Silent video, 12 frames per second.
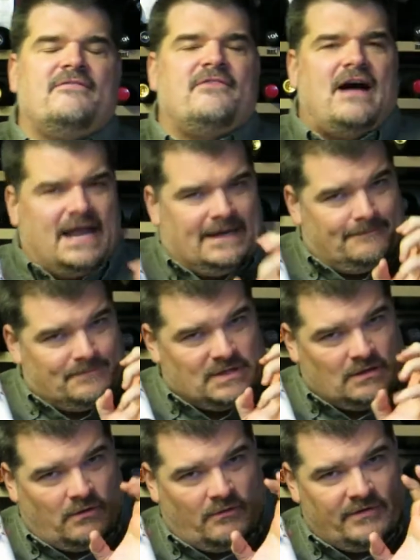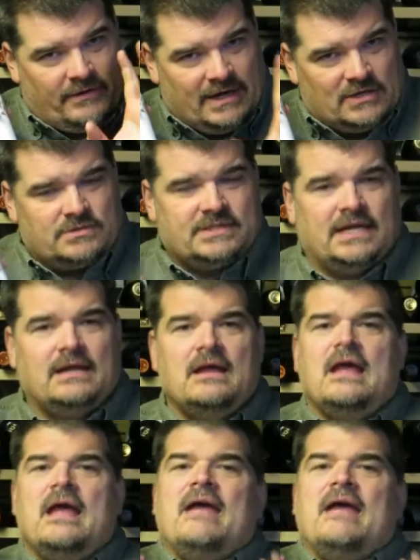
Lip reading: vine. So, very interesting.